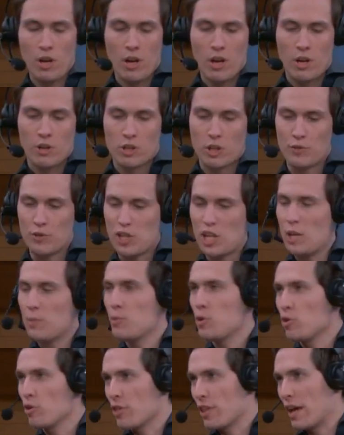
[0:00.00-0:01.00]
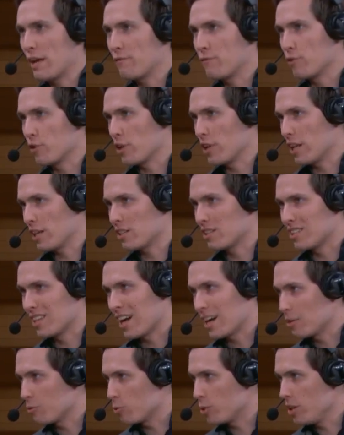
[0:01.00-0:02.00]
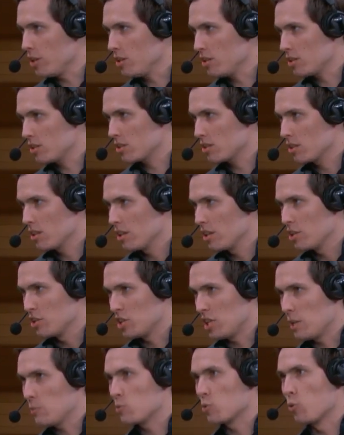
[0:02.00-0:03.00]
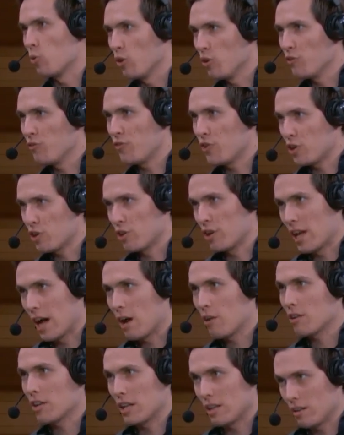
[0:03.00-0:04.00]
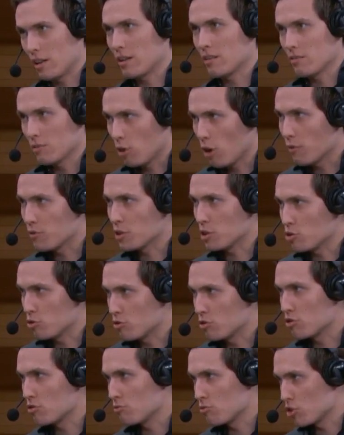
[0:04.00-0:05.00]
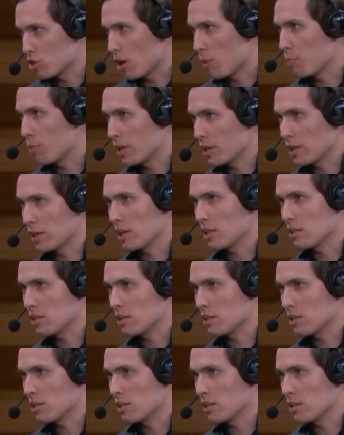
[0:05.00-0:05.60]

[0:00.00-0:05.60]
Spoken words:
So if you keep doing that for the next 9 weeks, teams will figure it out and obviously start playing against